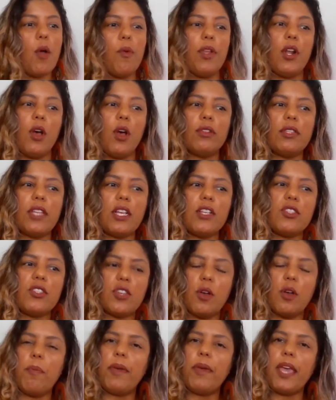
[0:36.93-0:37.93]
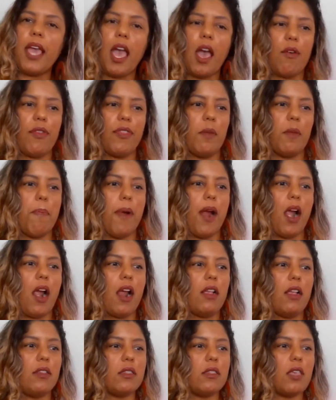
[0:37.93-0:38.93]
We know that chopping healthy
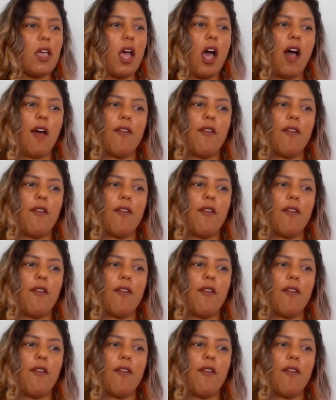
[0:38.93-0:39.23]
parts